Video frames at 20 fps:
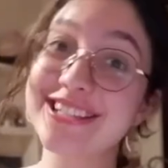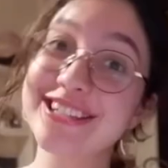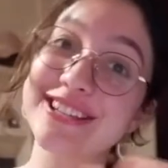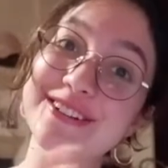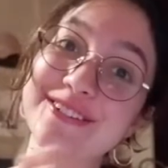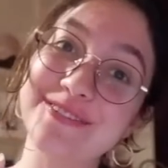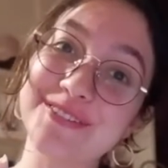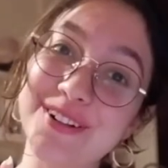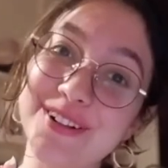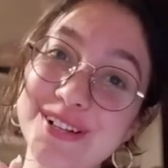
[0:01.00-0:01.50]

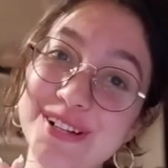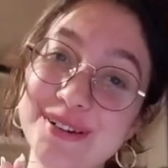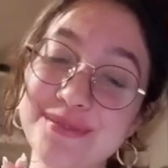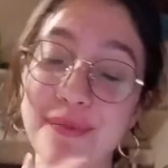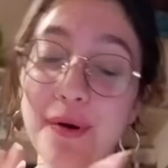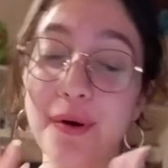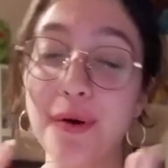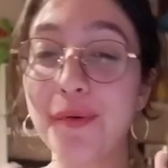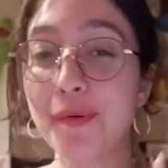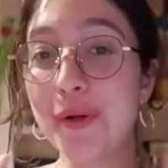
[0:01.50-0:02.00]
guys,
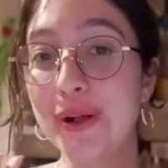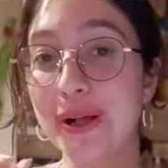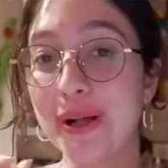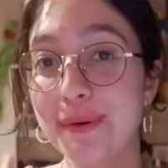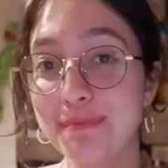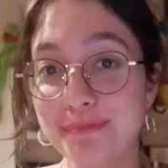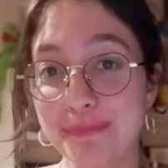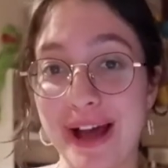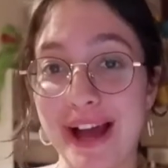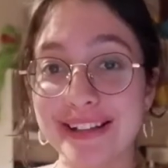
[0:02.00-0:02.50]
welcome or
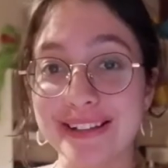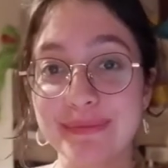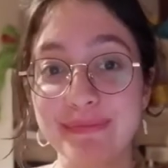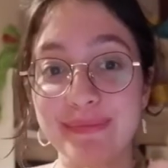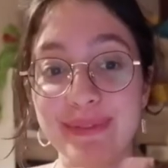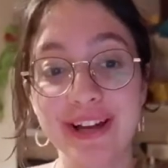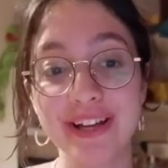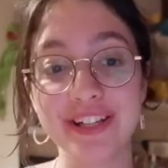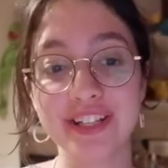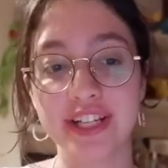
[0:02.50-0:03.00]
welcome back
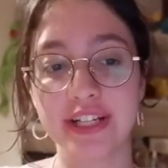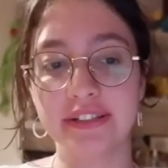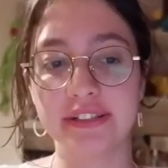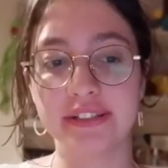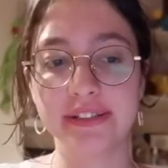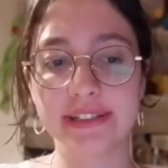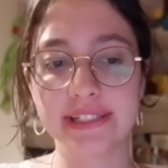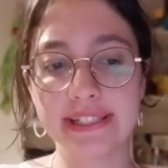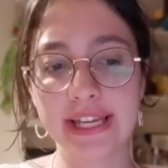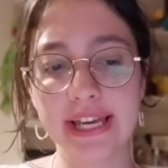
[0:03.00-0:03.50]
to my
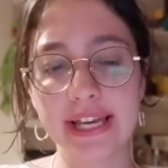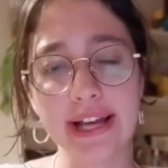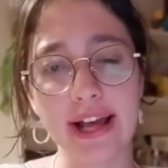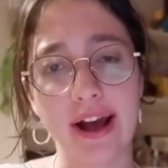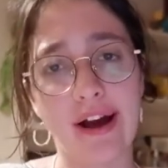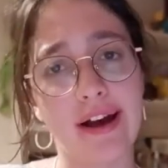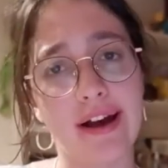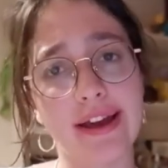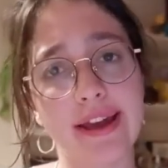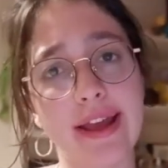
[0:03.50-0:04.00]
channel. Today
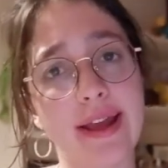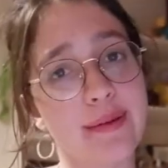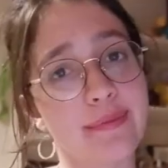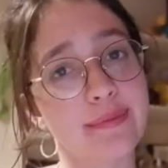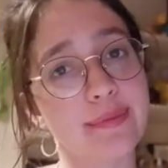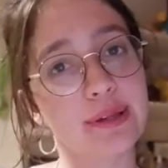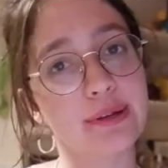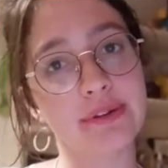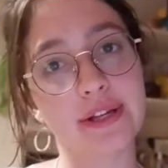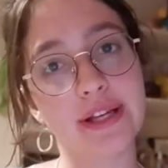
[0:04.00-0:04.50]
I
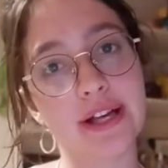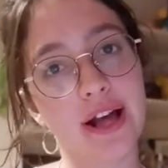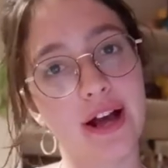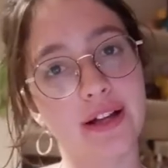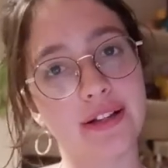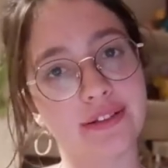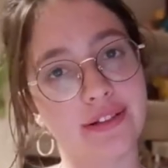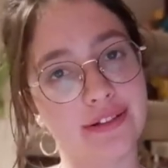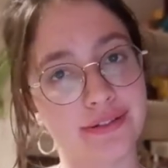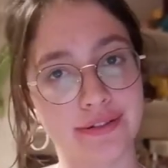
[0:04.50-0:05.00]
am doing
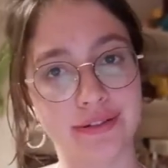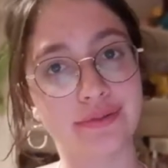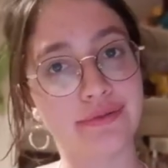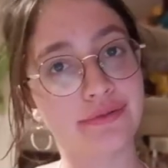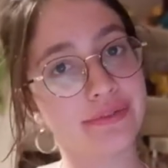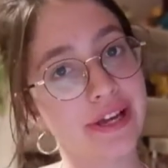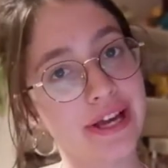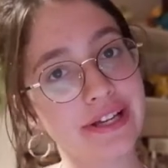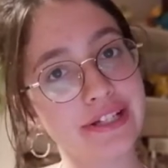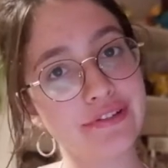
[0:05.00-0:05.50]
another
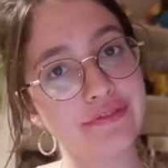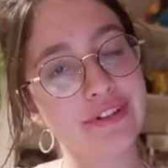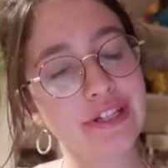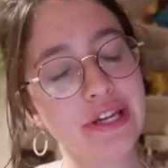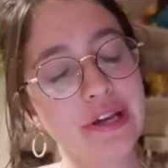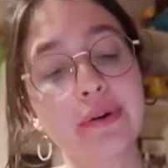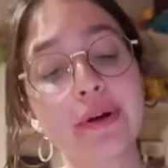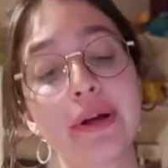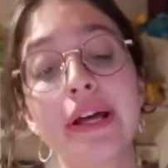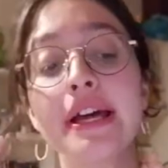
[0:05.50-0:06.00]
reaction
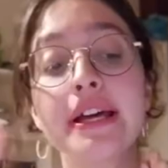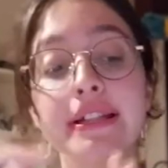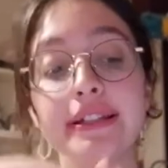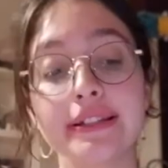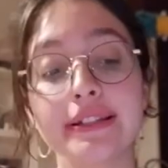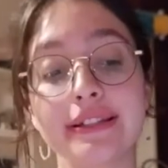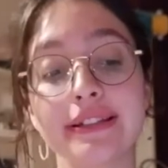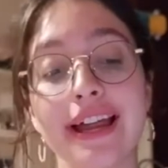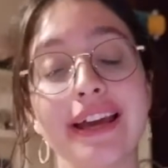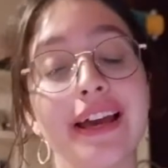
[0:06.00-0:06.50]
video.
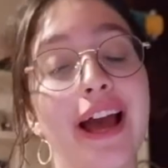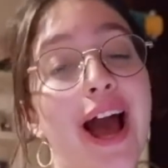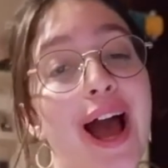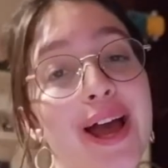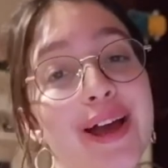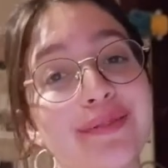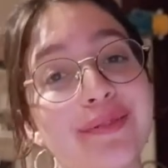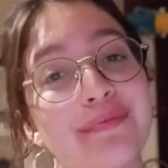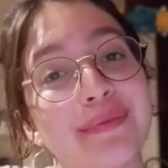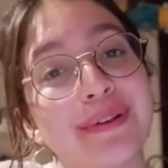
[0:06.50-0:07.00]
Today
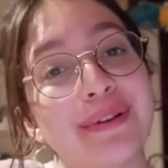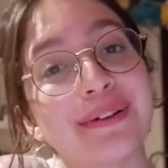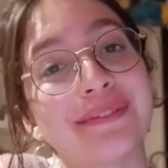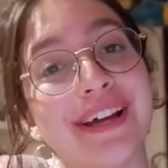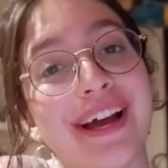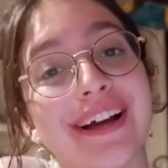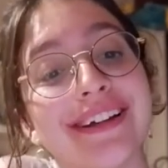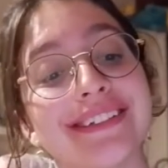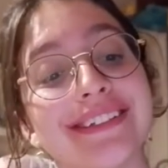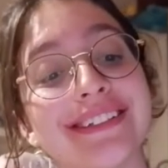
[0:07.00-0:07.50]
I will be
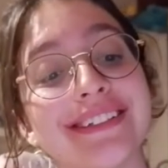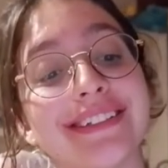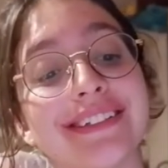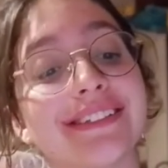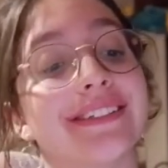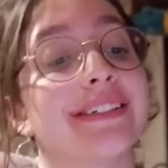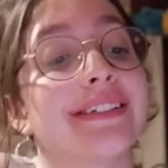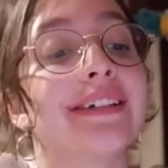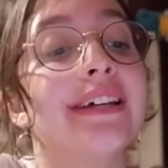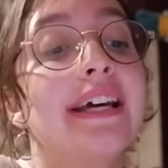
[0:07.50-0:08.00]
reacting
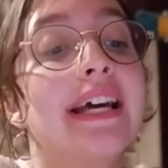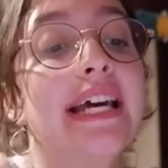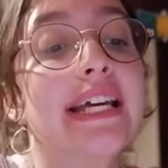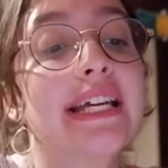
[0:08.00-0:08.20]
to